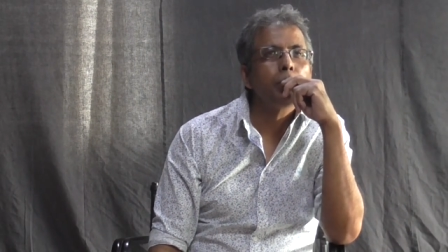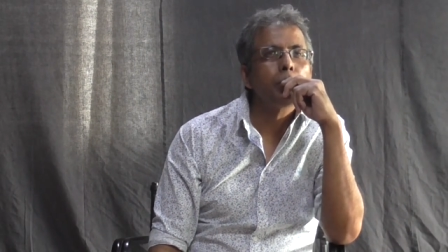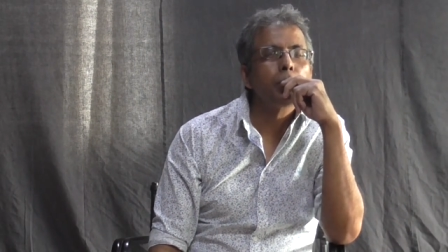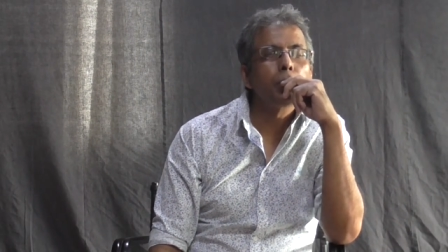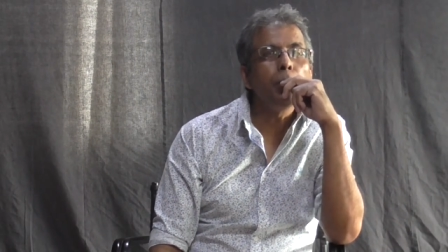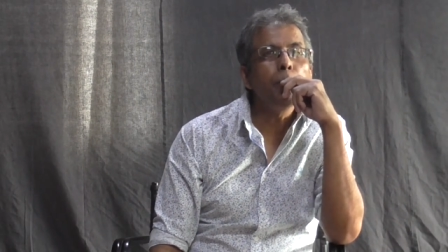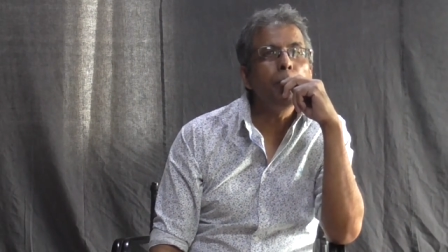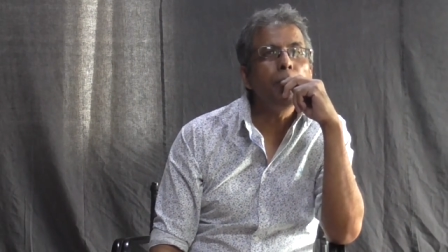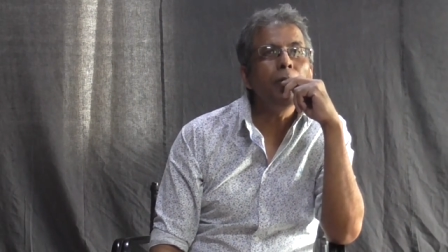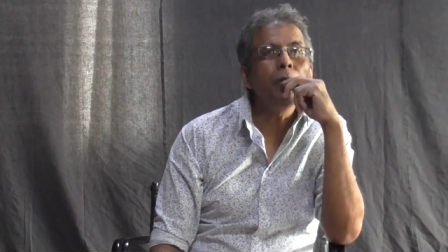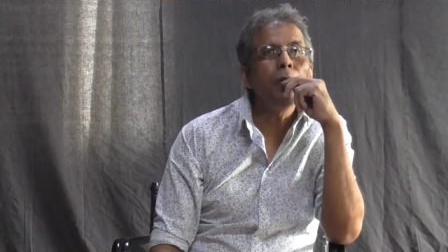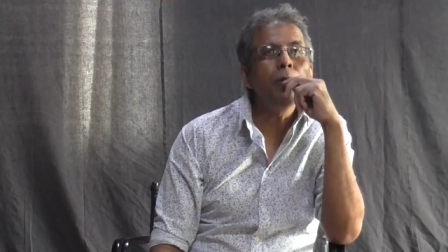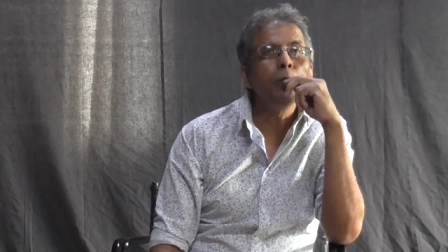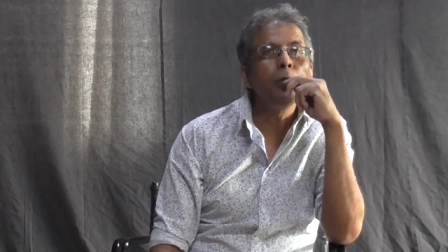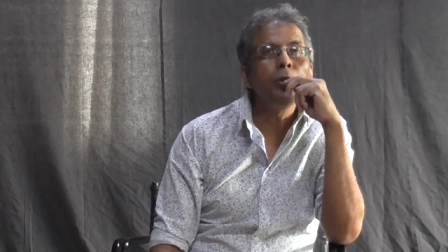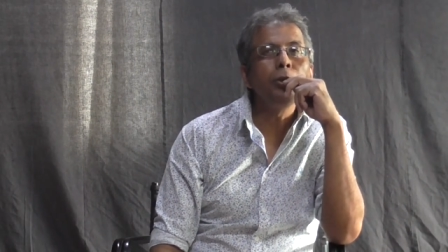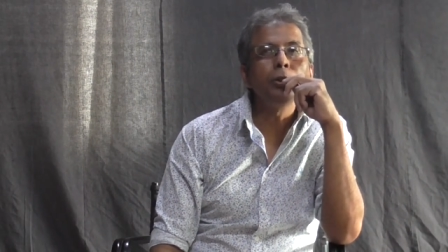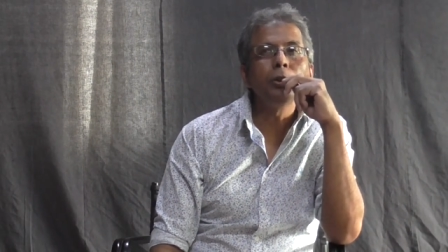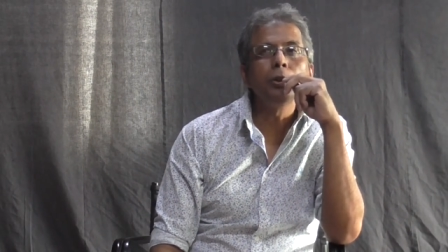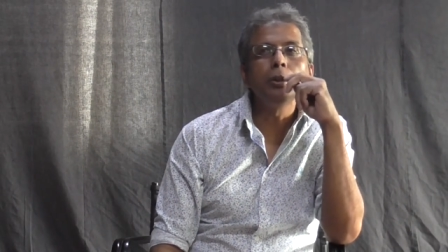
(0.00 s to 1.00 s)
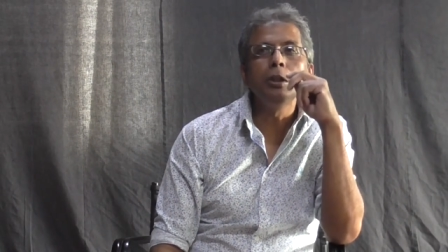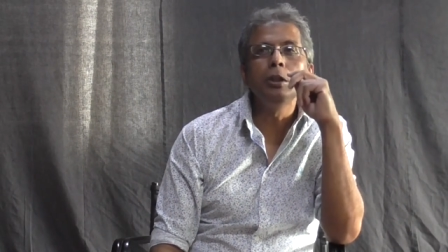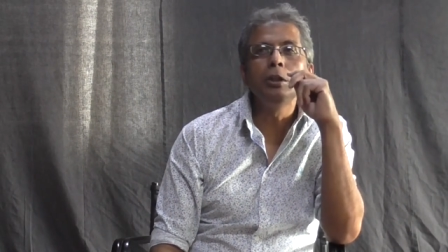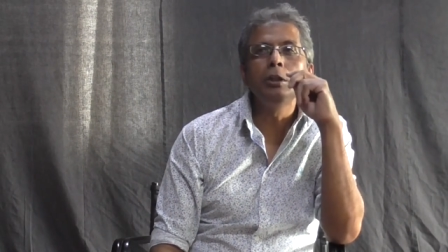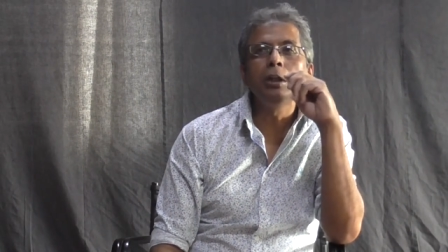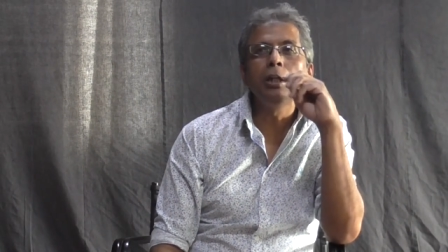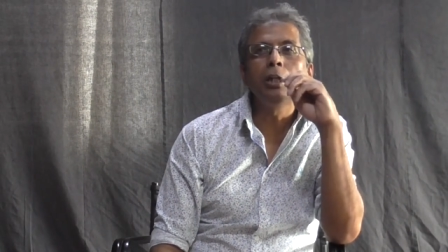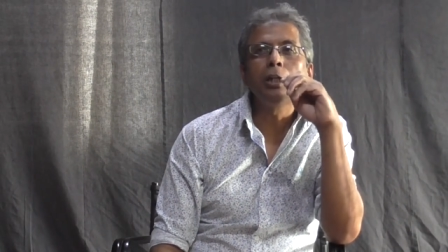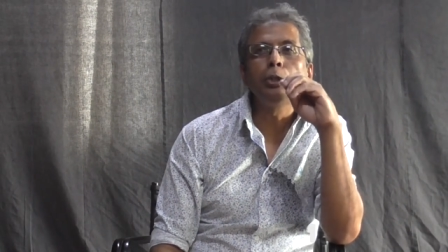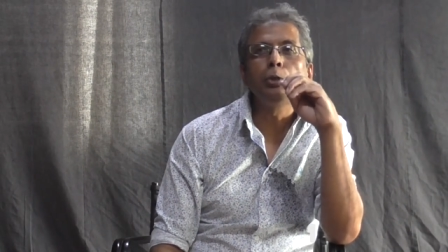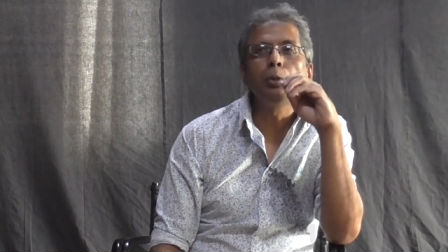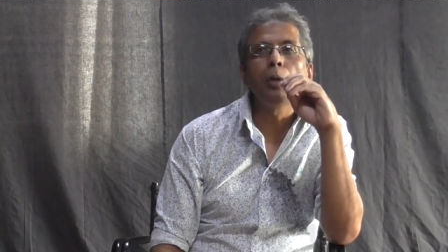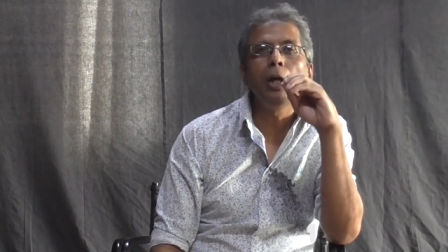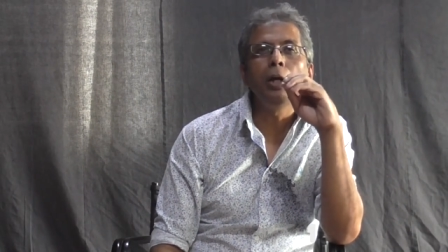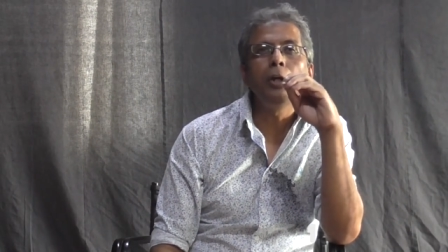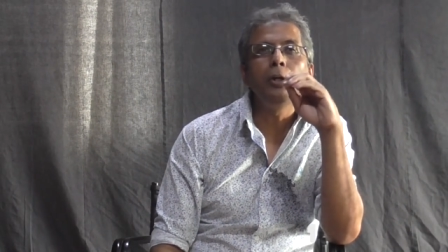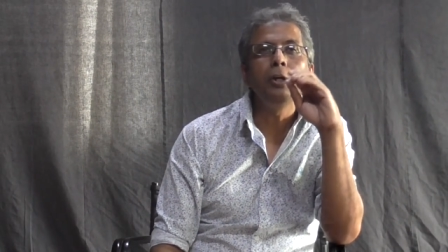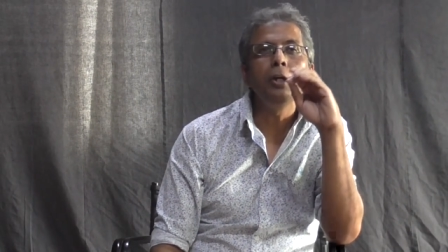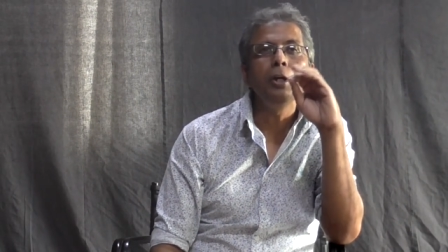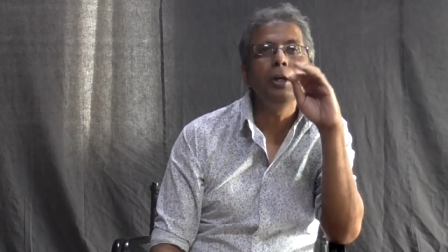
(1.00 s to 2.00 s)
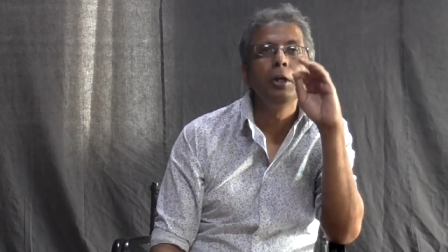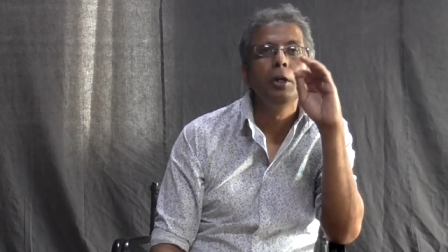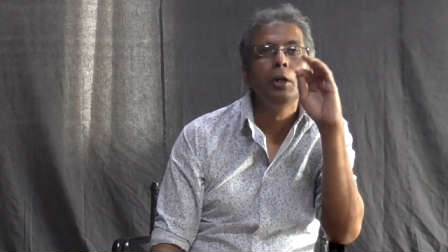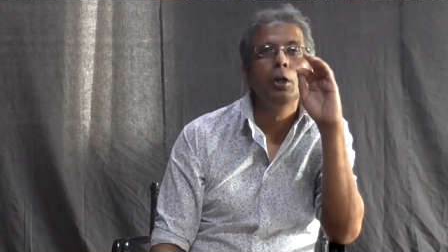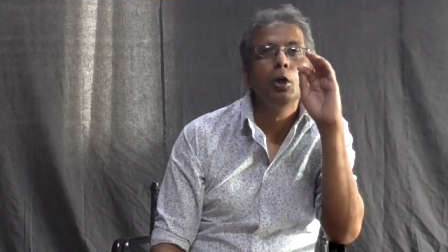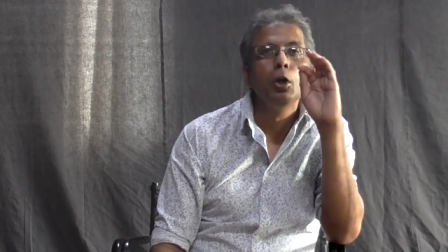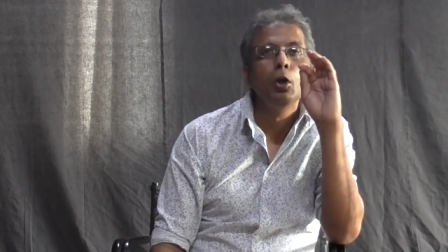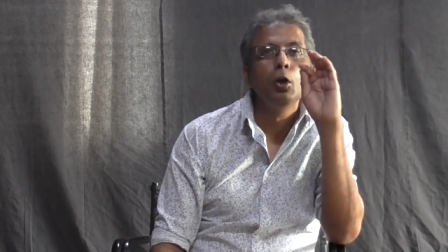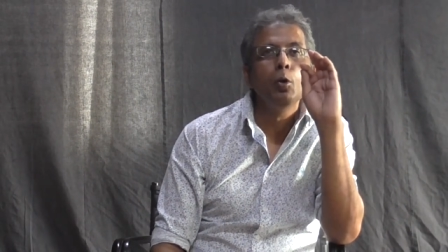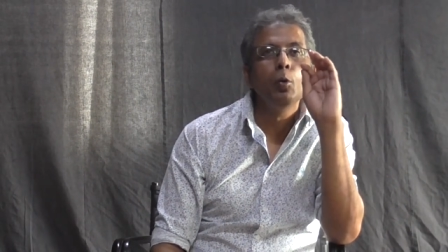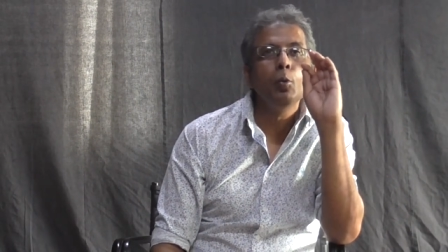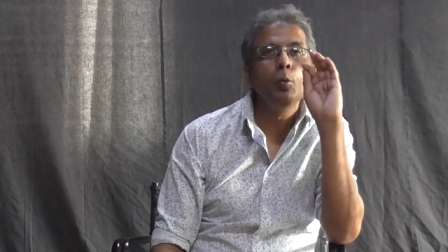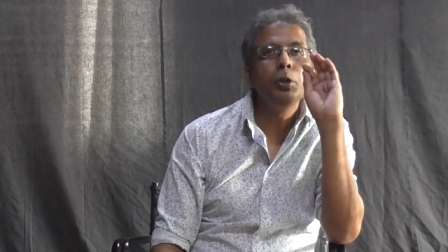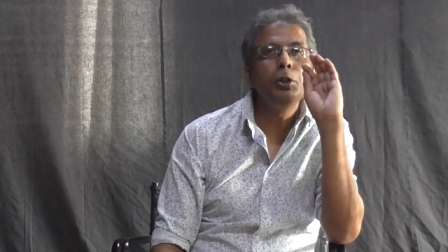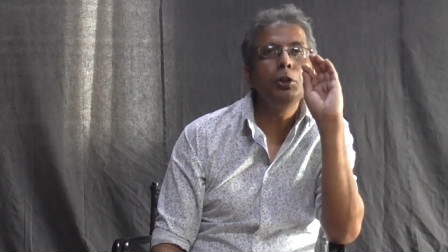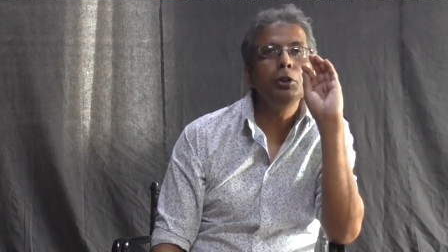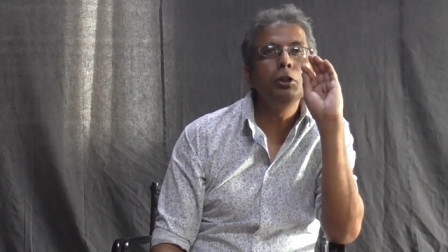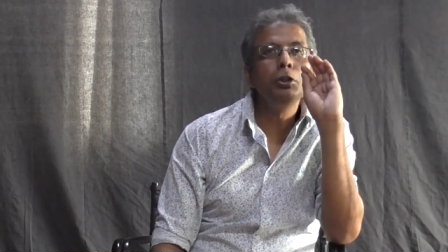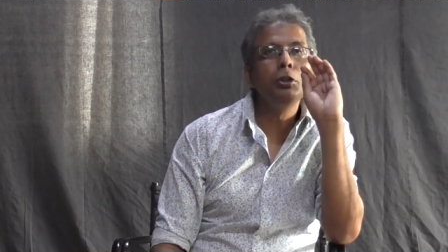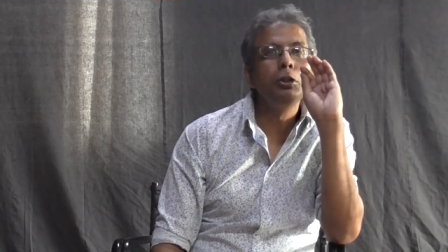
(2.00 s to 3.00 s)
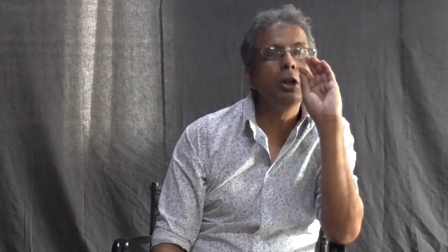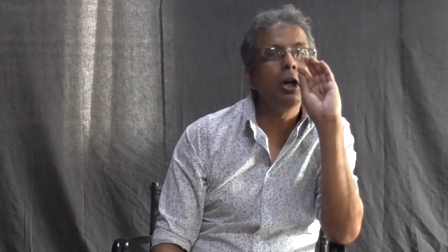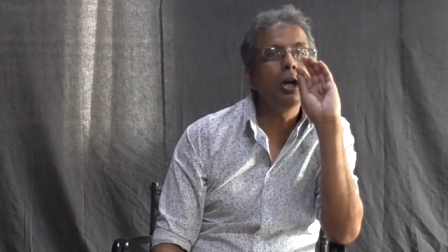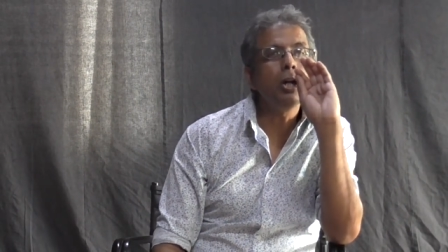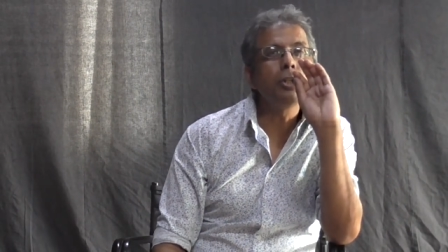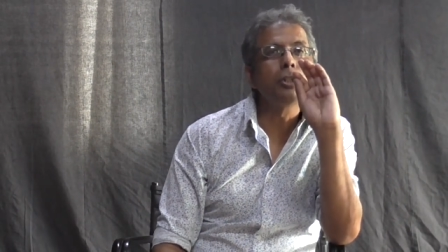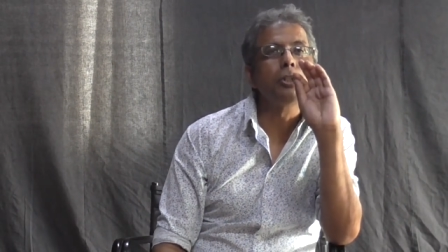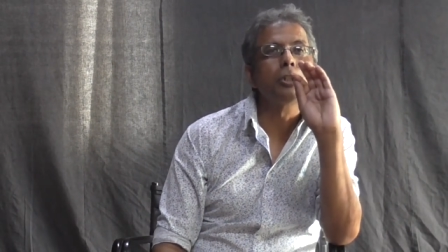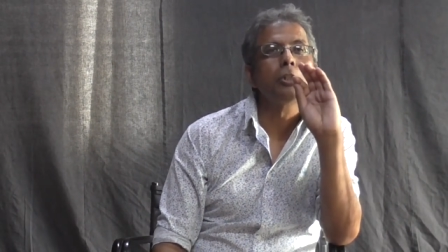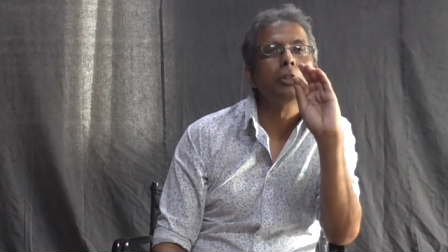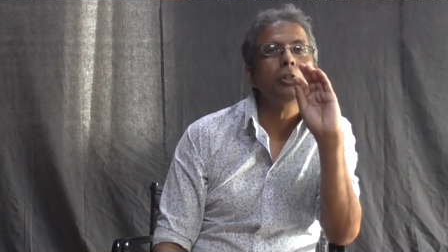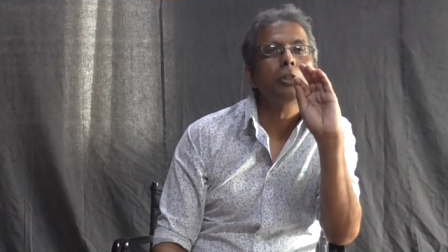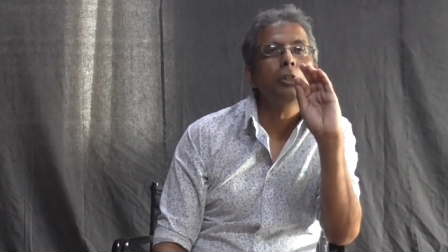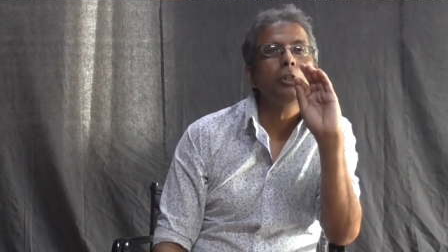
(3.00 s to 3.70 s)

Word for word: Something which is an intellectuality which is not